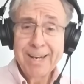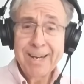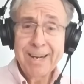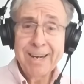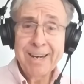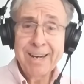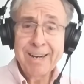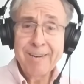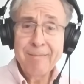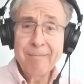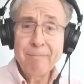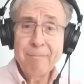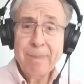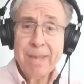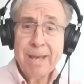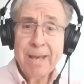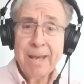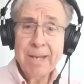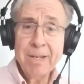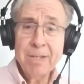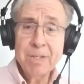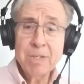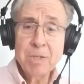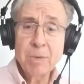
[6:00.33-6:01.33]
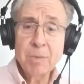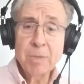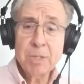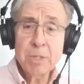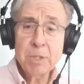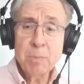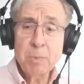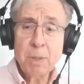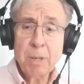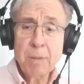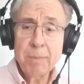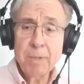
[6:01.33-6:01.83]
Um, and so this
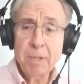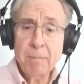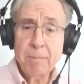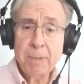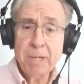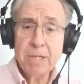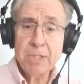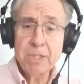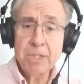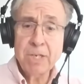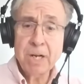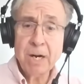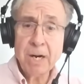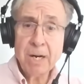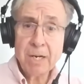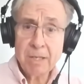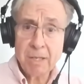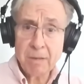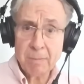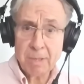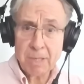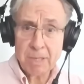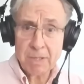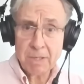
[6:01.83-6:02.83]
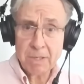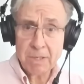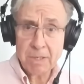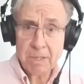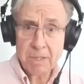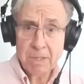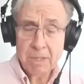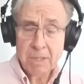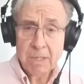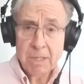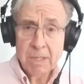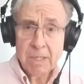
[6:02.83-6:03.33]
is probably the best documented
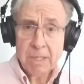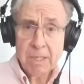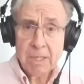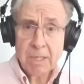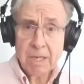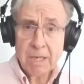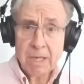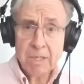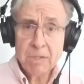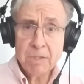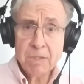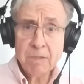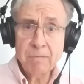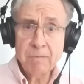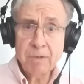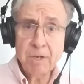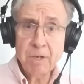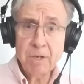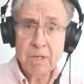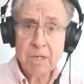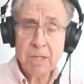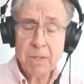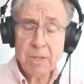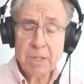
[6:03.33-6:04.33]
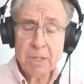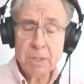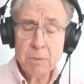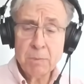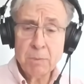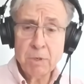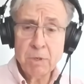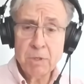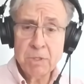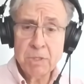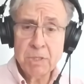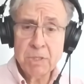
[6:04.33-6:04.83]
case of near-death
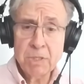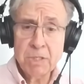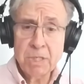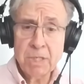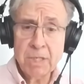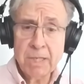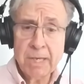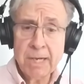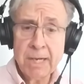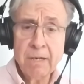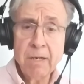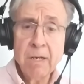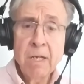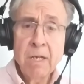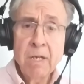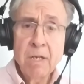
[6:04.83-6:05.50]
experiences, in that